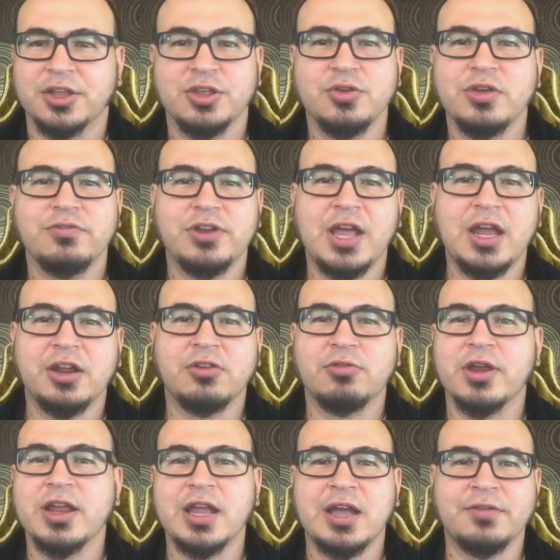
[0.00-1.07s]
And you even had a
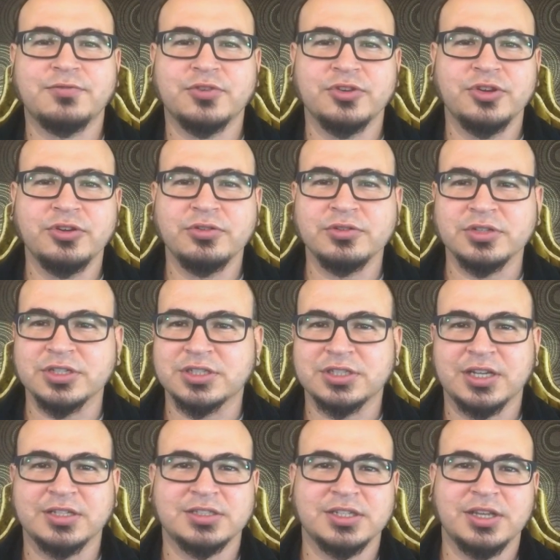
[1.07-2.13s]
great afternoon
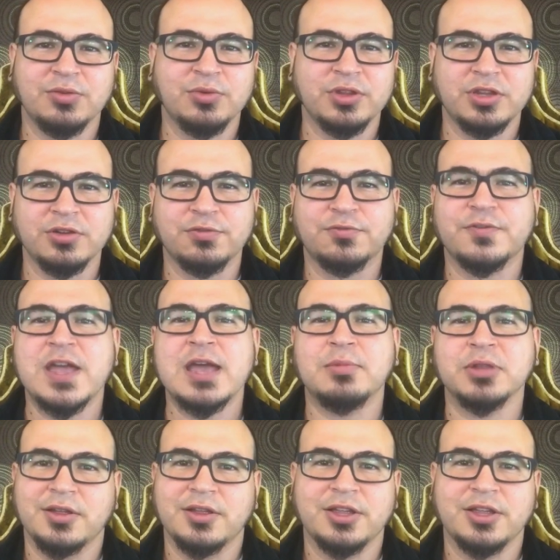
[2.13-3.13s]
discussing it with your family.